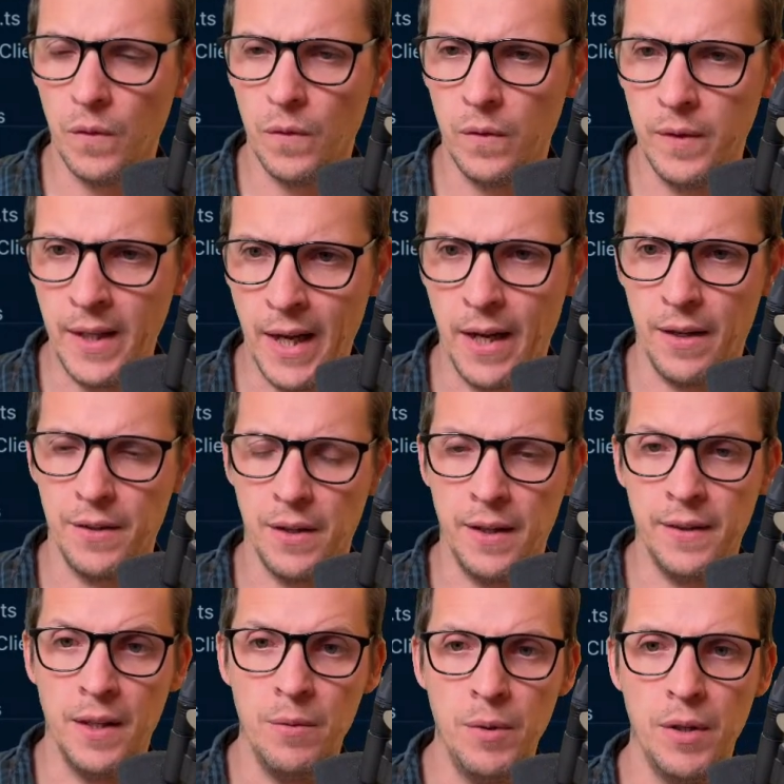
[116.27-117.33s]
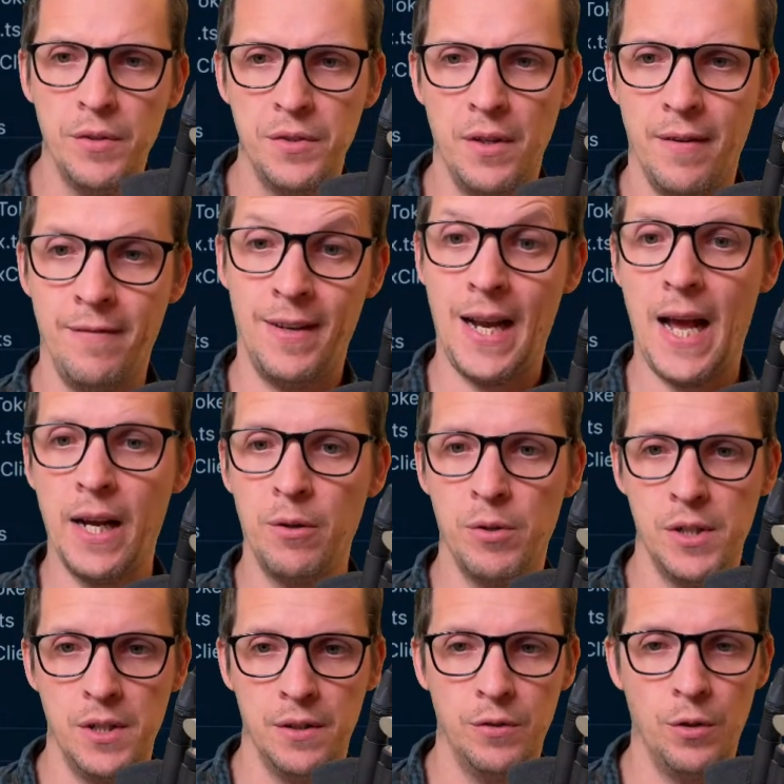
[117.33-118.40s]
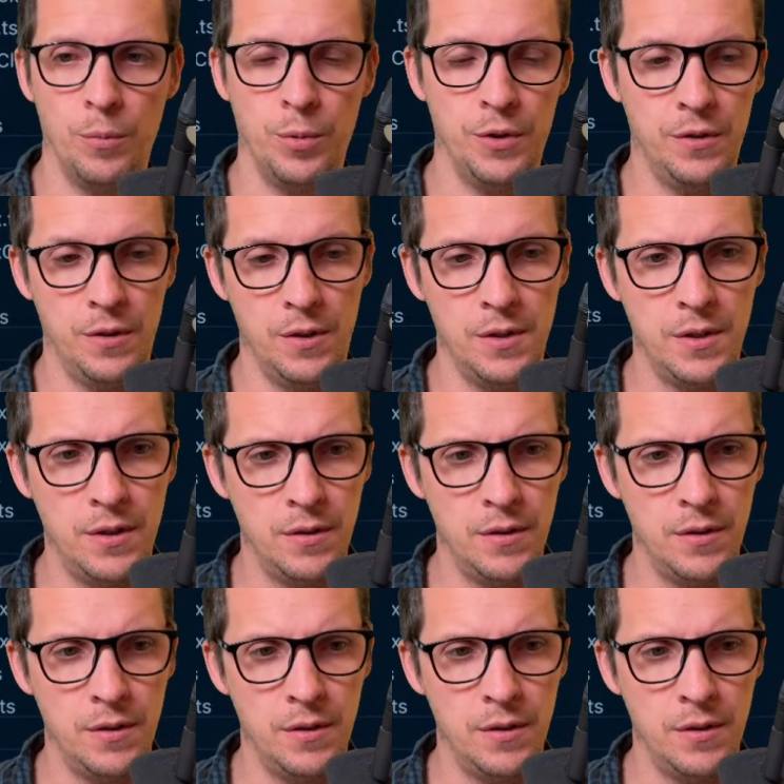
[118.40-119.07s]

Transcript: yeah, and then we also have language interpreters.